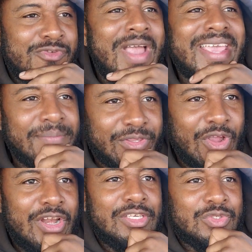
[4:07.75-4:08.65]
Raheem
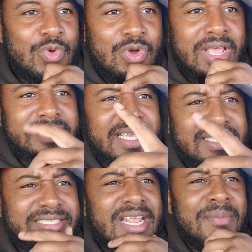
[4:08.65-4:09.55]
Sterling scored, I
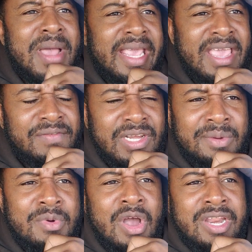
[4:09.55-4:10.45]
think, set up by Kevin De
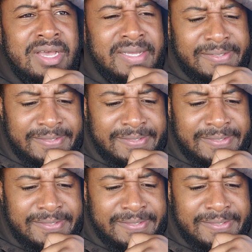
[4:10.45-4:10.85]
Bruyne.